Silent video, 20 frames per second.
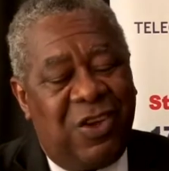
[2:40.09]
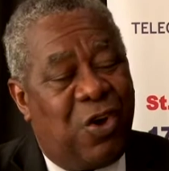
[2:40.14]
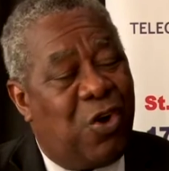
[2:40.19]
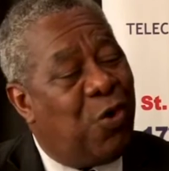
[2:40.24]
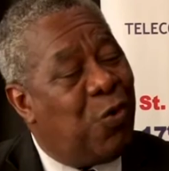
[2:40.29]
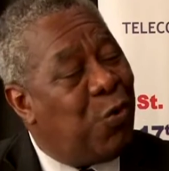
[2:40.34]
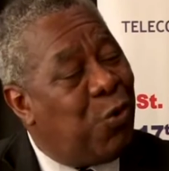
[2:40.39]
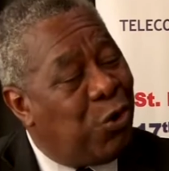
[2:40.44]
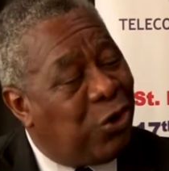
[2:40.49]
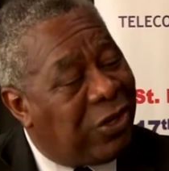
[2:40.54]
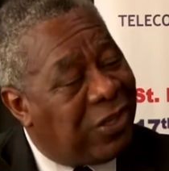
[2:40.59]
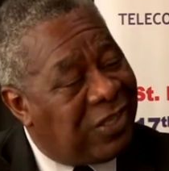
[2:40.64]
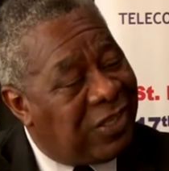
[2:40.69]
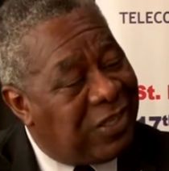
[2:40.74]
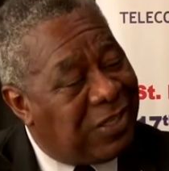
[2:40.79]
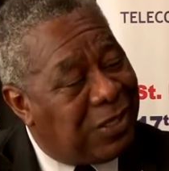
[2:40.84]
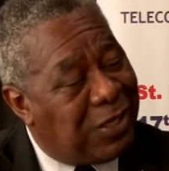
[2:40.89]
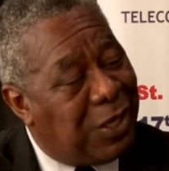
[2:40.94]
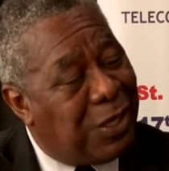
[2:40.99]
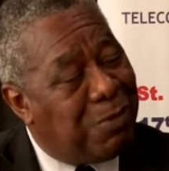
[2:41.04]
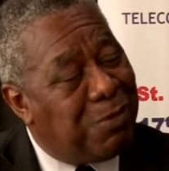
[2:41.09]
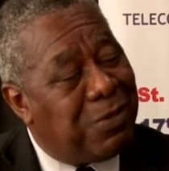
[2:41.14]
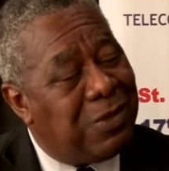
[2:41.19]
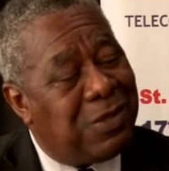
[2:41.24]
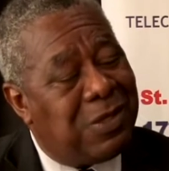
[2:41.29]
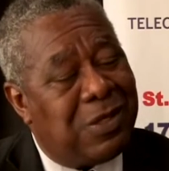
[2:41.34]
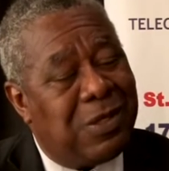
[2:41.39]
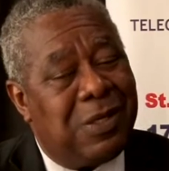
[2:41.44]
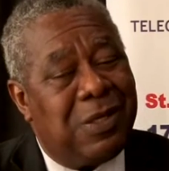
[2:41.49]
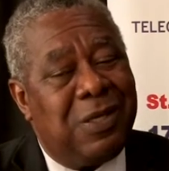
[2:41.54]
or water
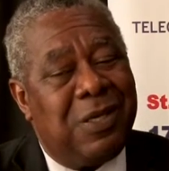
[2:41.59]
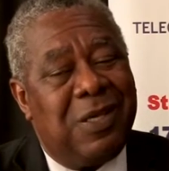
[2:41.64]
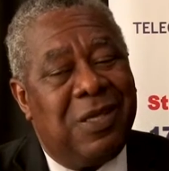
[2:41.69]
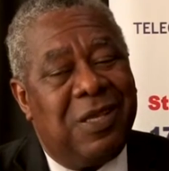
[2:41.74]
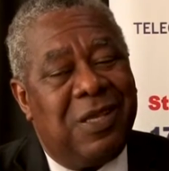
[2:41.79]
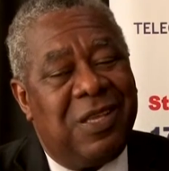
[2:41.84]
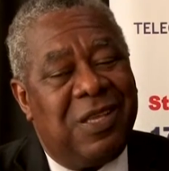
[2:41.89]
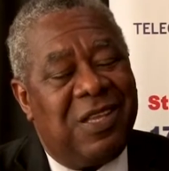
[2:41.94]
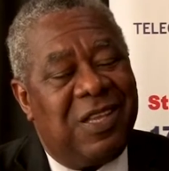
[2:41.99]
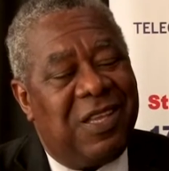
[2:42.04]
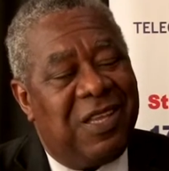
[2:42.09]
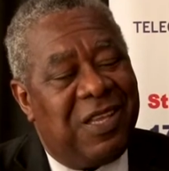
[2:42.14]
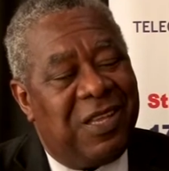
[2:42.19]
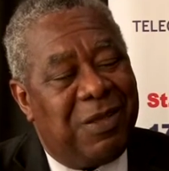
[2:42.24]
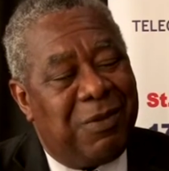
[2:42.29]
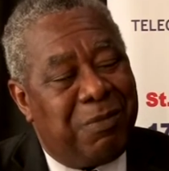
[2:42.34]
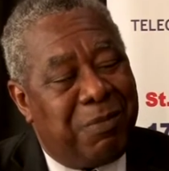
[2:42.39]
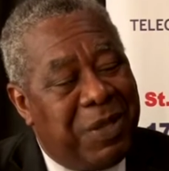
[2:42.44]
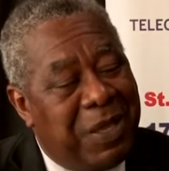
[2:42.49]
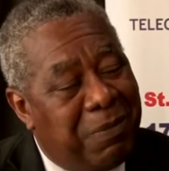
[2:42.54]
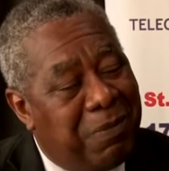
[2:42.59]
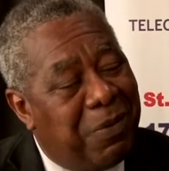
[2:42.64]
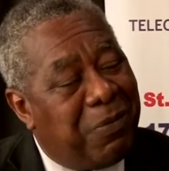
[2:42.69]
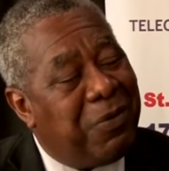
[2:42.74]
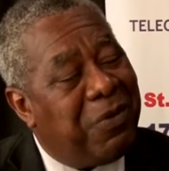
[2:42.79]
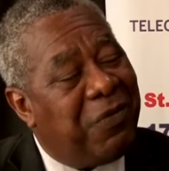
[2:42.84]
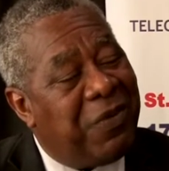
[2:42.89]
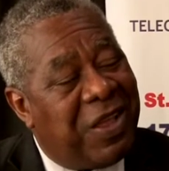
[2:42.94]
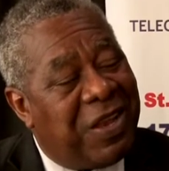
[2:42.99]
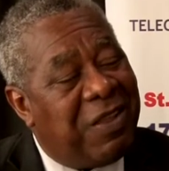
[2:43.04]
systems, people
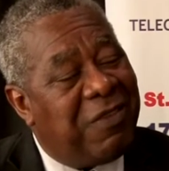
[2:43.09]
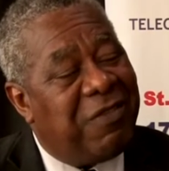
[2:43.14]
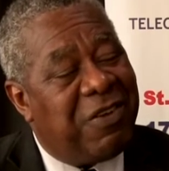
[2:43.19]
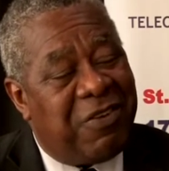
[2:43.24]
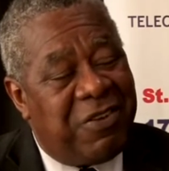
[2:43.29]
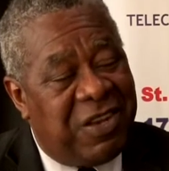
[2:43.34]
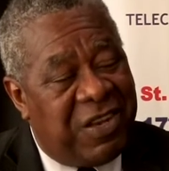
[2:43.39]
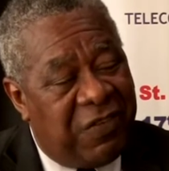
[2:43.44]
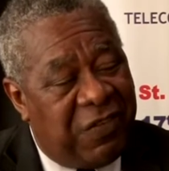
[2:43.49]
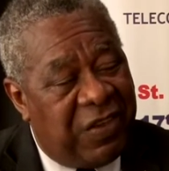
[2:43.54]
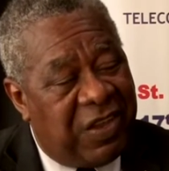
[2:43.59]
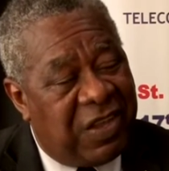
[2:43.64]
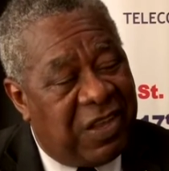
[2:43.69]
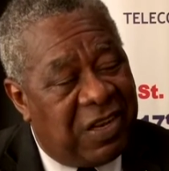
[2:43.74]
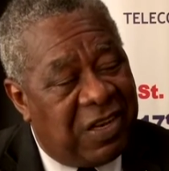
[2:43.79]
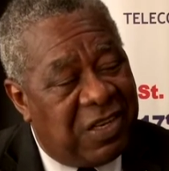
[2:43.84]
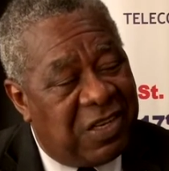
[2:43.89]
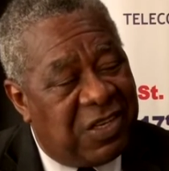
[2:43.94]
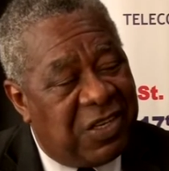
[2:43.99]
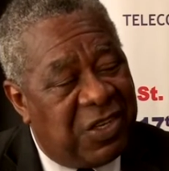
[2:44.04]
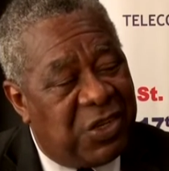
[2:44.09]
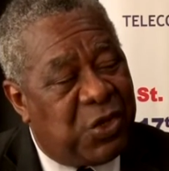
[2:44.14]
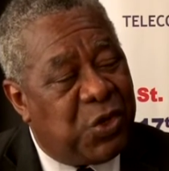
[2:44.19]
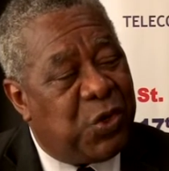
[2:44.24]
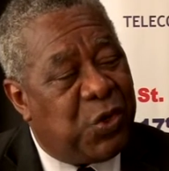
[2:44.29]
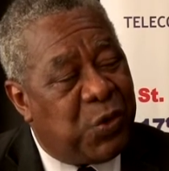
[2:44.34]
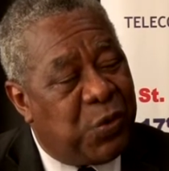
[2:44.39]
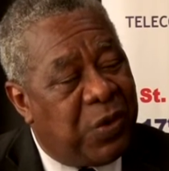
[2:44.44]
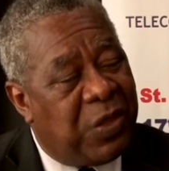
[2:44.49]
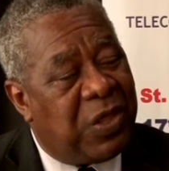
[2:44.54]
will find it very difficult to
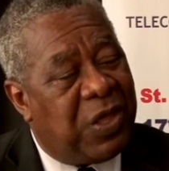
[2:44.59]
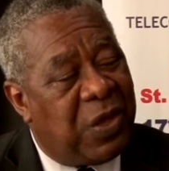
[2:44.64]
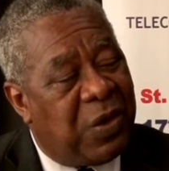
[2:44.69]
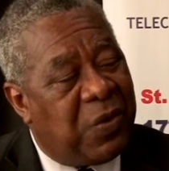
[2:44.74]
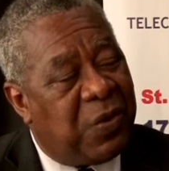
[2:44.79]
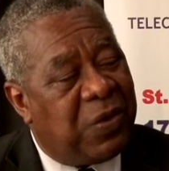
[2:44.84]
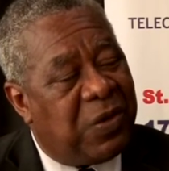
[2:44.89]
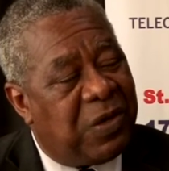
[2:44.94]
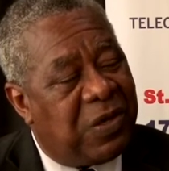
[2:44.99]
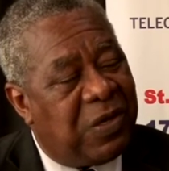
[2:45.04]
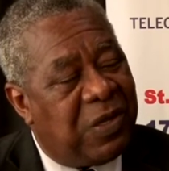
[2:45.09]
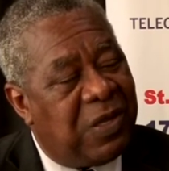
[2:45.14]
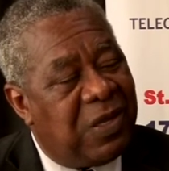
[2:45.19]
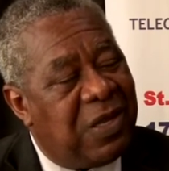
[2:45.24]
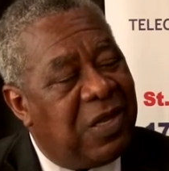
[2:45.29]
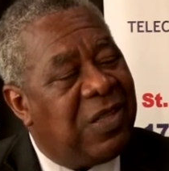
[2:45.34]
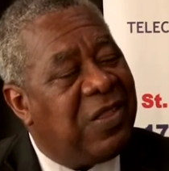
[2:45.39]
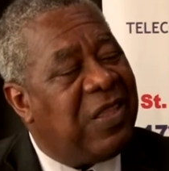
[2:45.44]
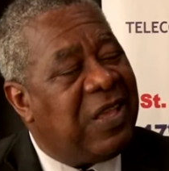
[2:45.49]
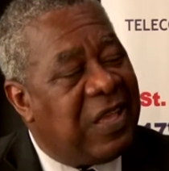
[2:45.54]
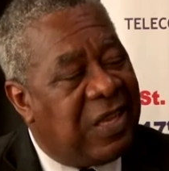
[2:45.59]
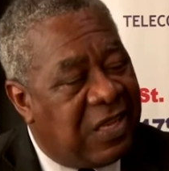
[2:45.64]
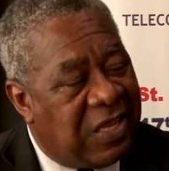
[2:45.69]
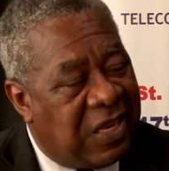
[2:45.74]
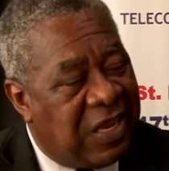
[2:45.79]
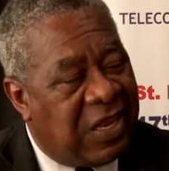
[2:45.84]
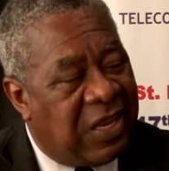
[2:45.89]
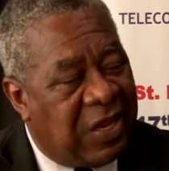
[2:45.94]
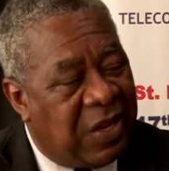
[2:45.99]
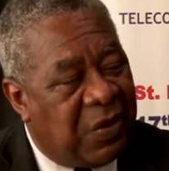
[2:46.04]
do without the
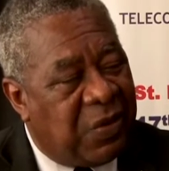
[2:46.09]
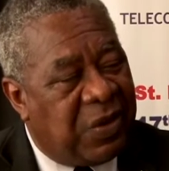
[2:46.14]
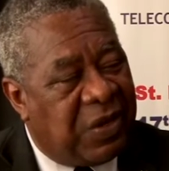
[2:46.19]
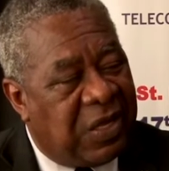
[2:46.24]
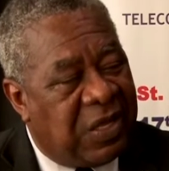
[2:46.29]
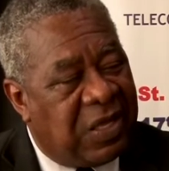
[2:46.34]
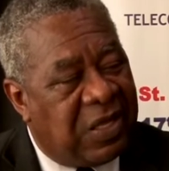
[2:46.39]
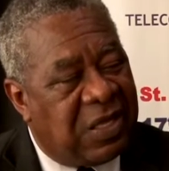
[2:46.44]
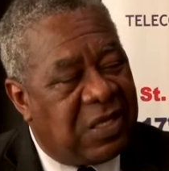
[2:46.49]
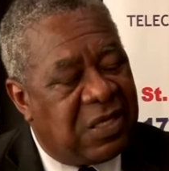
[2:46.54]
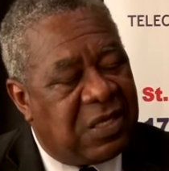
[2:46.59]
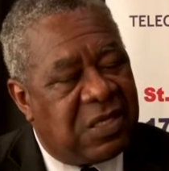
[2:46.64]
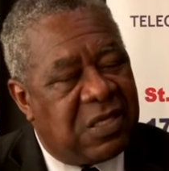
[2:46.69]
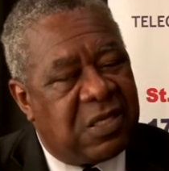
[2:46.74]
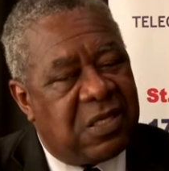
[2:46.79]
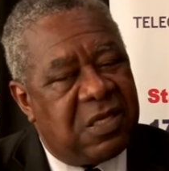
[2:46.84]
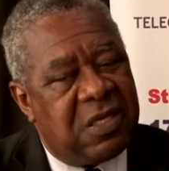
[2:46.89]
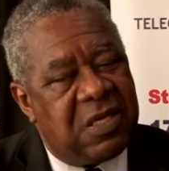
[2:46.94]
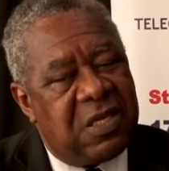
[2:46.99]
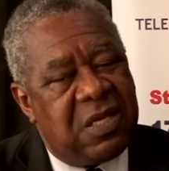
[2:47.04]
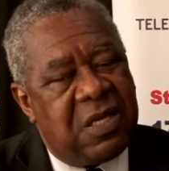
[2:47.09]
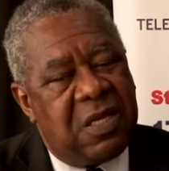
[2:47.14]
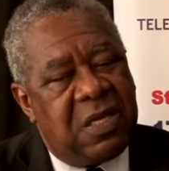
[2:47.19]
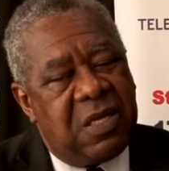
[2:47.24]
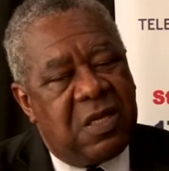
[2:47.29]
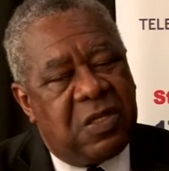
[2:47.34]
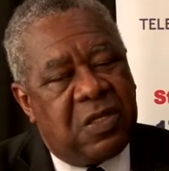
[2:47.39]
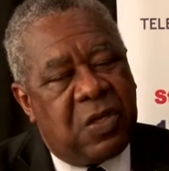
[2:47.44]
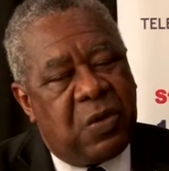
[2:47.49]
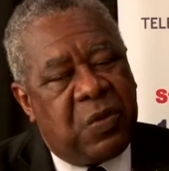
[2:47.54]
internet nowadays.
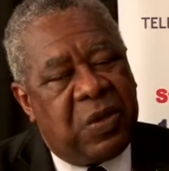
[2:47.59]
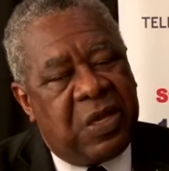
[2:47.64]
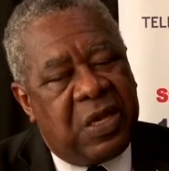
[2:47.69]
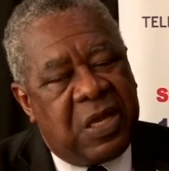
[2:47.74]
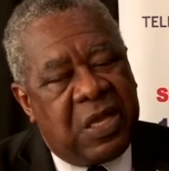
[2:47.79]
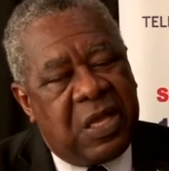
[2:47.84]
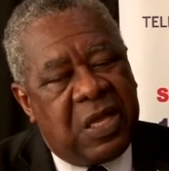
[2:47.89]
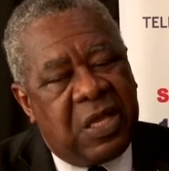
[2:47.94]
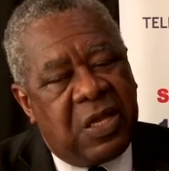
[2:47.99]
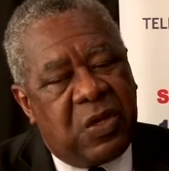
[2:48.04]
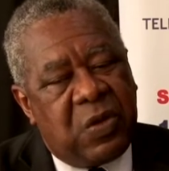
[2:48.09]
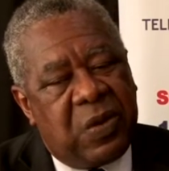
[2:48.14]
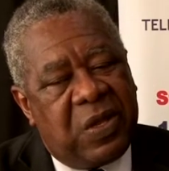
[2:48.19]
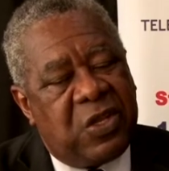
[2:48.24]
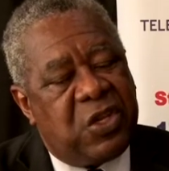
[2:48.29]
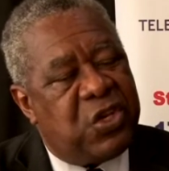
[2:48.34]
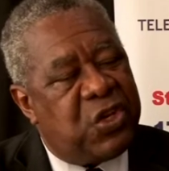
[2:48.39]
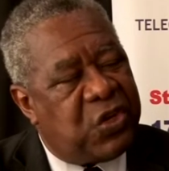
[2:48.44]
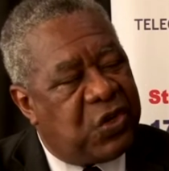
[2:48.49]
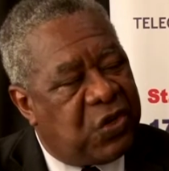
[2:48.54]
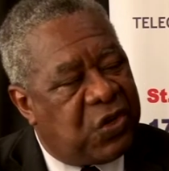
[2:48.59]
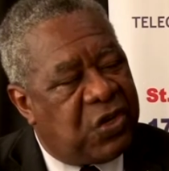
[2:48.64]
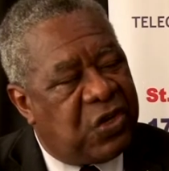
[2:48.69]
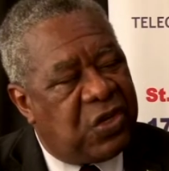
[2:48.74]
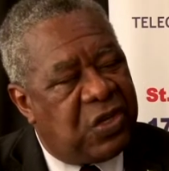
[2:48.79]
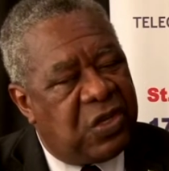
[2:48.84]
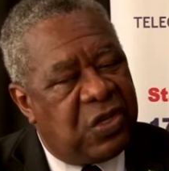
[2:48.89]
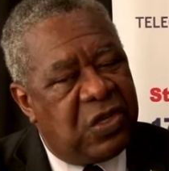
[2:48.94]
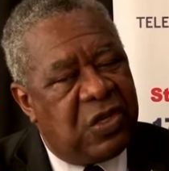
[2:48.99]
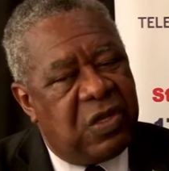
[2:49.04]
So we need to ensure
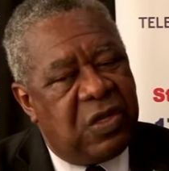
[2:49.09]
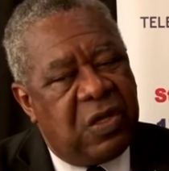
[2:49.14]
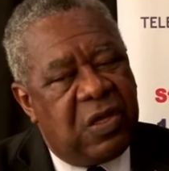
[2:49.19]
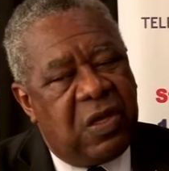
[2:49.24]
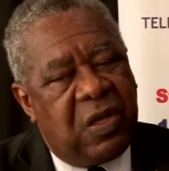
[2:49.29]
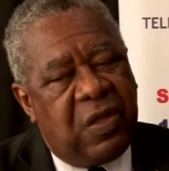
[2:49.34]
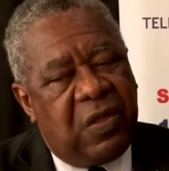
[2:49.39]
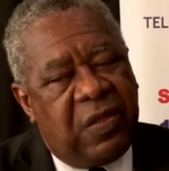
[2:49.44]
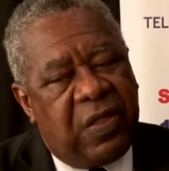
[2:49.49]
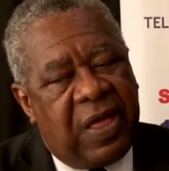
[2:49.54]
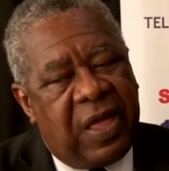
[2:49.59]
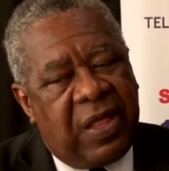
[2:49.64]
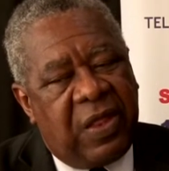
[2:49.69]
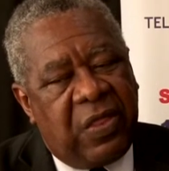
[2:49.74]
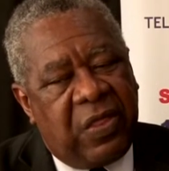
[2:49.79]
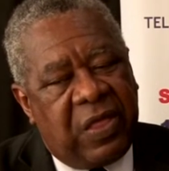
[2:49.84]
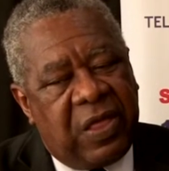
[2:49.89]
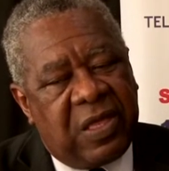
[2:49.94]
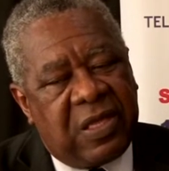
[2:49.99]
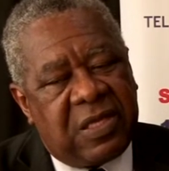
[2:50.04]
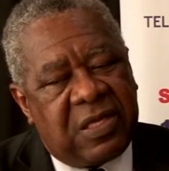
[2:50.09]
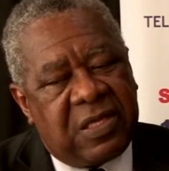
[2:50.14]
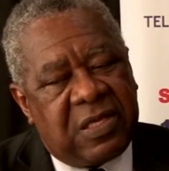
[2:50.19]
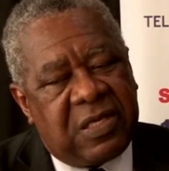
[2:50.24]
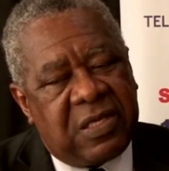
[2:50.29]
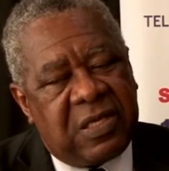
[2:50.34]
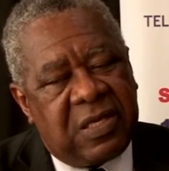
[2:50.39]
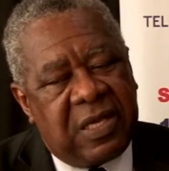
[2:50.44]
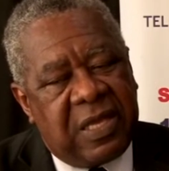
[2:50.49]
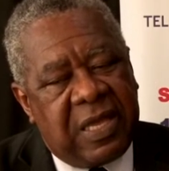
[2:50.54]
that
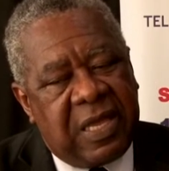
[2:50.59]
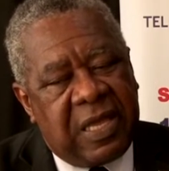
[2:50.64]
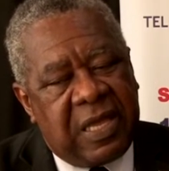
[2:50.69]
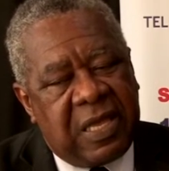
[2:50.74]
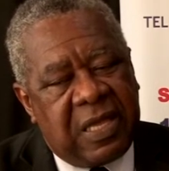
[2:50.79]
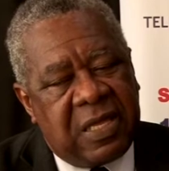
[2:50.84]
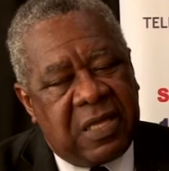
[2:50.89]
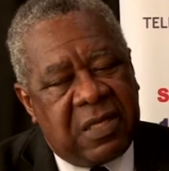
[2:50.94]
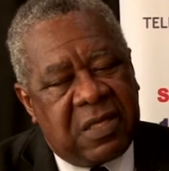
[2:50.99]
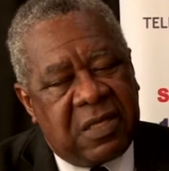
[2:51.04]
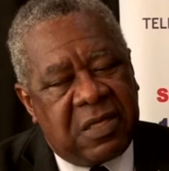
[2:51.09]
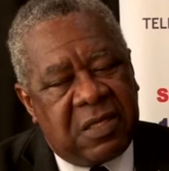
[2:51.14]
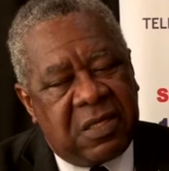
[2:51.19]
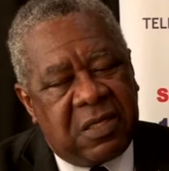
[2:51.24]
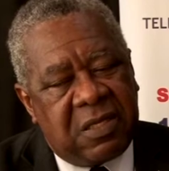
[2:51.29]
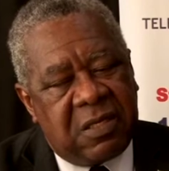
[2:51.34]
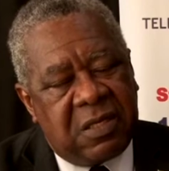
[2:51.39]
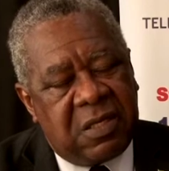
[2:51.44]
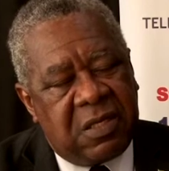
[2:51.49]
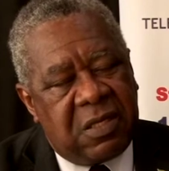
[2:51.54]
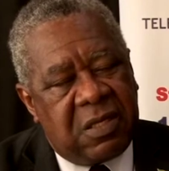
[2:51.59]
this is